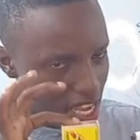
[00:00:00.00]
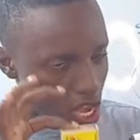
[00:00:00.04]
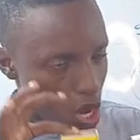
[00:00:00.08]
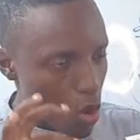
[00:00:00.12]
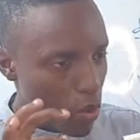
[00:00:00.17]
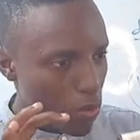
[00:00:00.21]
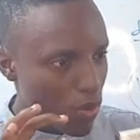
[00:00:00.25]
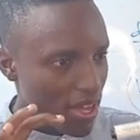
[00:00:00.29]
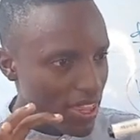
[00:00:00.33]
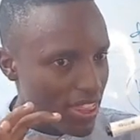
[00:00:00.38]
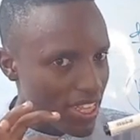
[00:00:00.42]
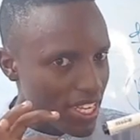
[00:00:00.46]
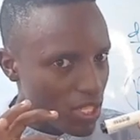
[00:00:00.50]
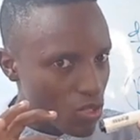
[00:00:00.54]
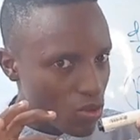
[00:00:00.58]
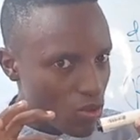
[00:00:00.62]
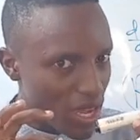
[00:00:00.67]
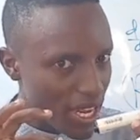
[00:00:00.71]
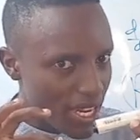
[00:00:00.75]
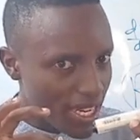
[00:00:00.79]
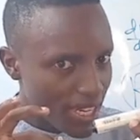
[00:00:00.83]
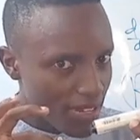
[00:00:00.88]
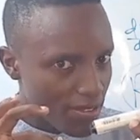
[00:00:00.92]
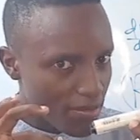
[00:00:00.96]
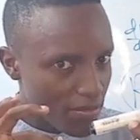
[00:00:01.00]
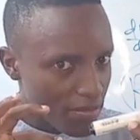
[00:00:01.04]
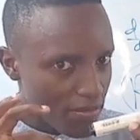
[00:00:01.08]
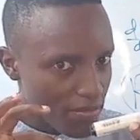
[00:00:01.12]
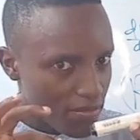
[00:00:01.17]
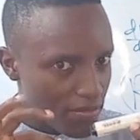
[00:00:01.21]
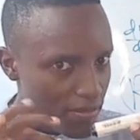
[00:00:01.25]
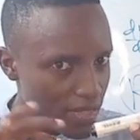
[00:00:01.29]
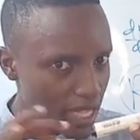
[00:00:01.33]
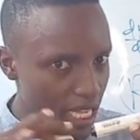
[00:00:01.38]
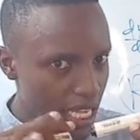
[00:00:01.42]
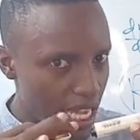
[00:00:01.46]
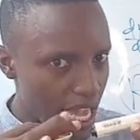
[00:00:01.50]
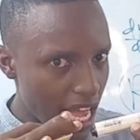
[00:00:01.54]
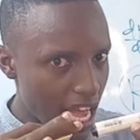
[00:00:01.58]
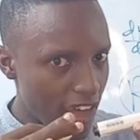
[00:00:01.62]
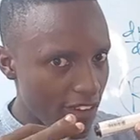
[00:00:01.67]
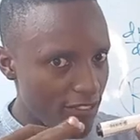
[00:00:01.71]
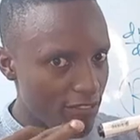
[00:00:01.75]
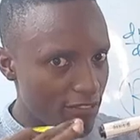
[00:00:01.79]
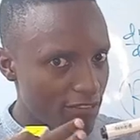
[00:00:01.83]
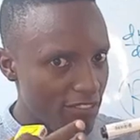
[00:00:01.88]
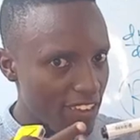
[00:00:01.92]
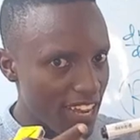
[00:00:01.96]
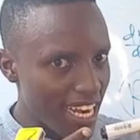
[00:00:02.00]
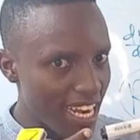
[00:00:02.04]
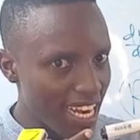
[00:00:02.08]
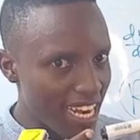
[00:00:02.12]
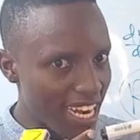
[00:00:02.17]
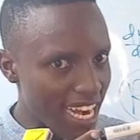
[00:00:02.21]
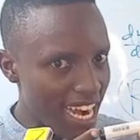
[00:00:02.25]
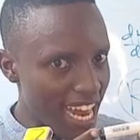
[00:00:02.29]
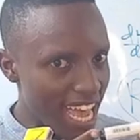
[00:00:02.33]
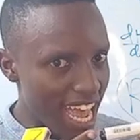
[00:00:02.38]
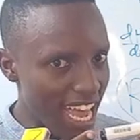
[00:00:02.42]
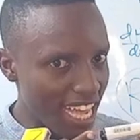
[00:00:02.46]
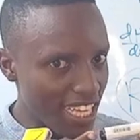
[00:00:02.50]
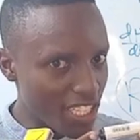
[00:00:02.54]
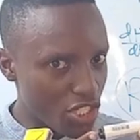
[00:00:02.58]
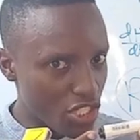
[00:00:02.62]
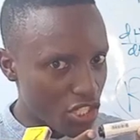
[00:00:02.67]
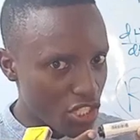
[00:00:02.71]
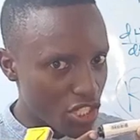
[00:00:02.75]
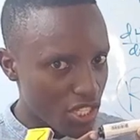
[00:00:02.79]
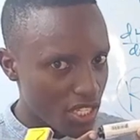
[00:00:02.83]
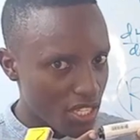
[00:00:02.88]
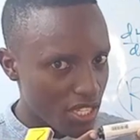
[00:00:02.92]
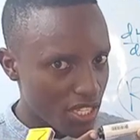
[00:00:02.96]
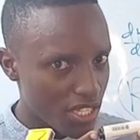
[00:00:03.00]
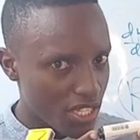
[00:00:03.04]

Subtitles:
While this one have very large